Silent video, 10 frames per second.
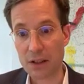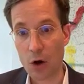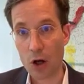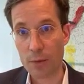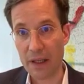
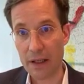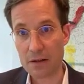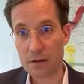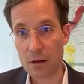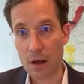
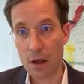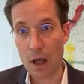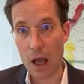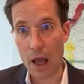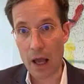economies.
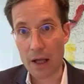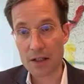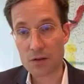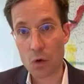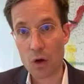And
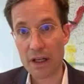it saw an